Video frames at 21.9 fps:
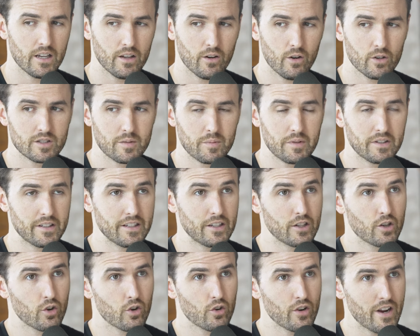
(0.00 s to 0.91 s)
and ultimately
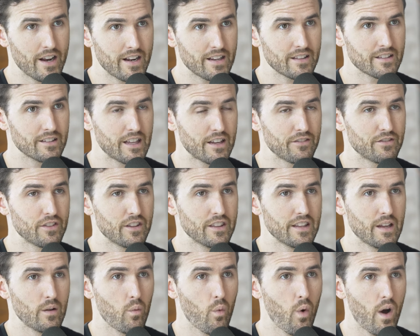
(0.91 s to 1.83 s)
creating the life that
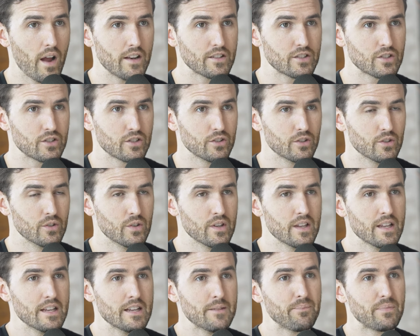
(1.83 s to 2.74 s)
they want to
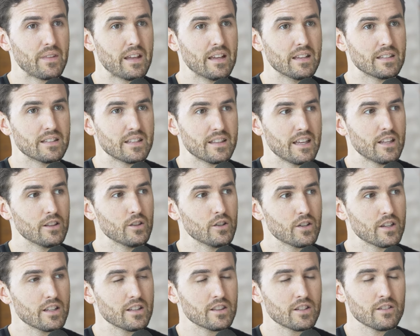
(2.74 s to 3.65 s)
is that they
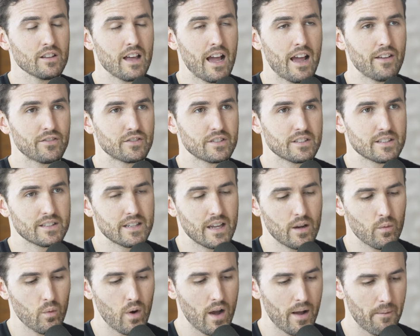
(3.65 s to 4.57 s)
look at their lives and
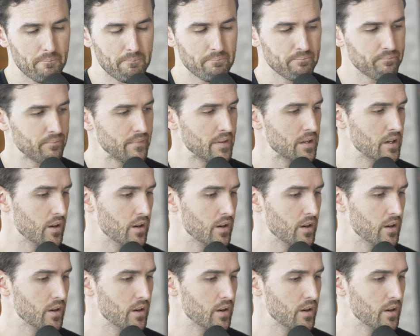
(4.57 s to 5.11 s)
say, well, you